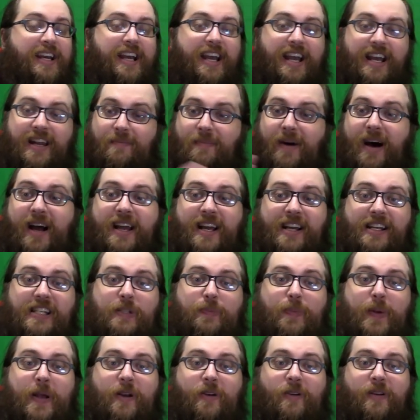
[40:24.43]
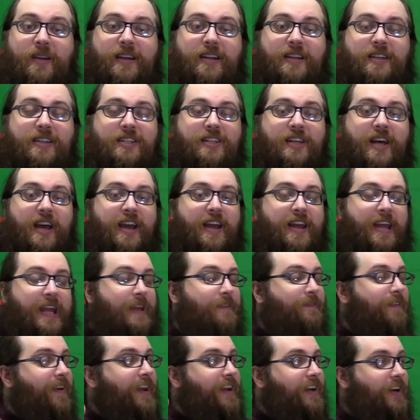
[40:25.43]
In my experience,
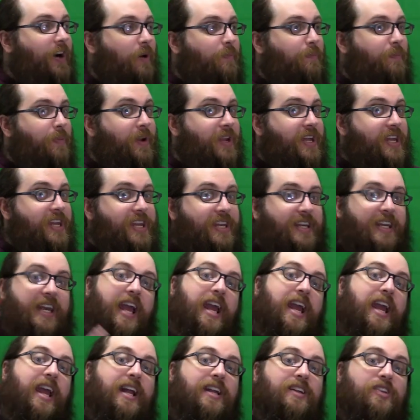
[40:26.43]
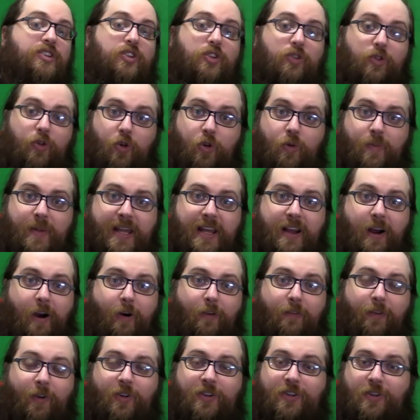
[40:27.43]
if a company can screw me
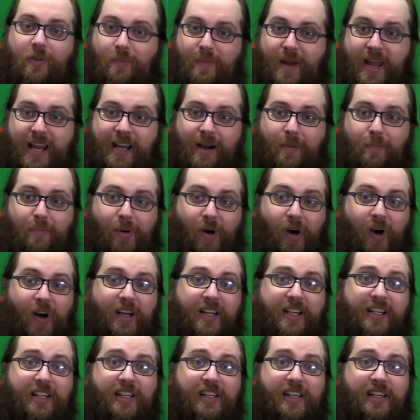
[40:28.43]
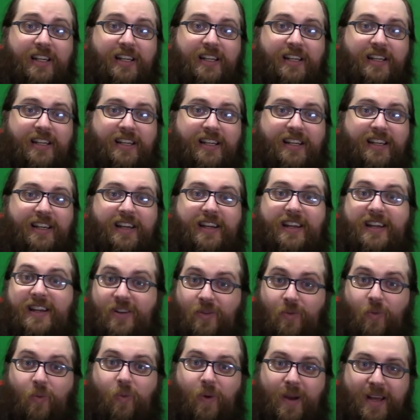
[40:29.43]
over to make a buck,
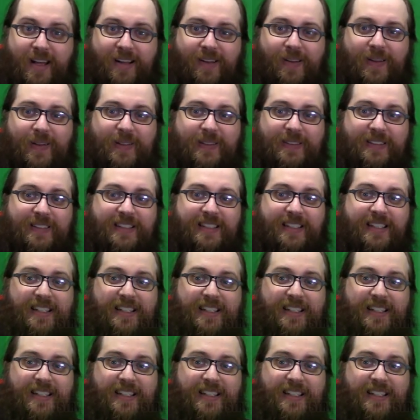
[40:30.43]
it will.